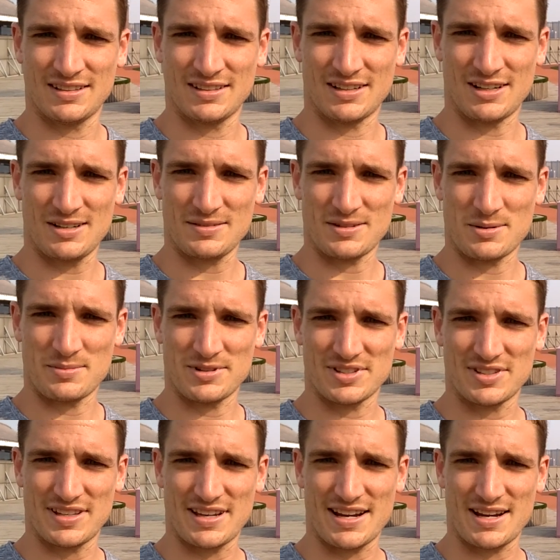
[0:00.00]
Oh,
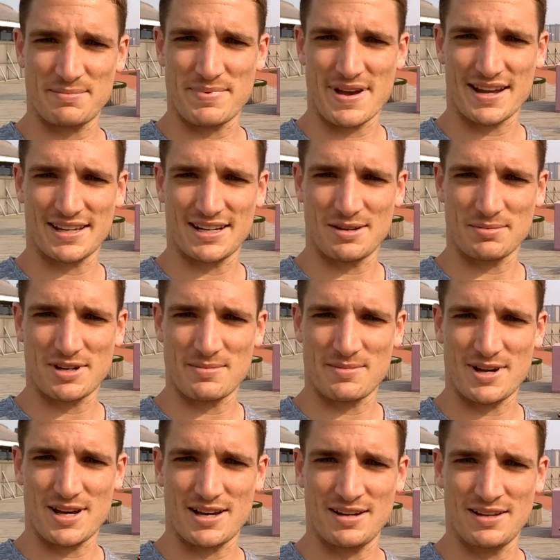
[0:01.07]
almost there, back it up, come
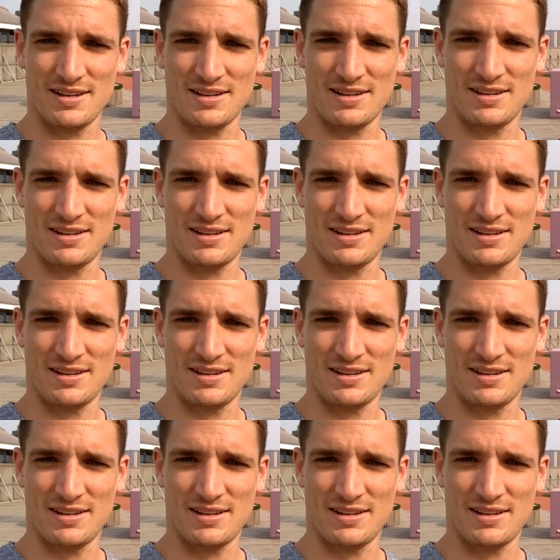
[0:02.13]
on.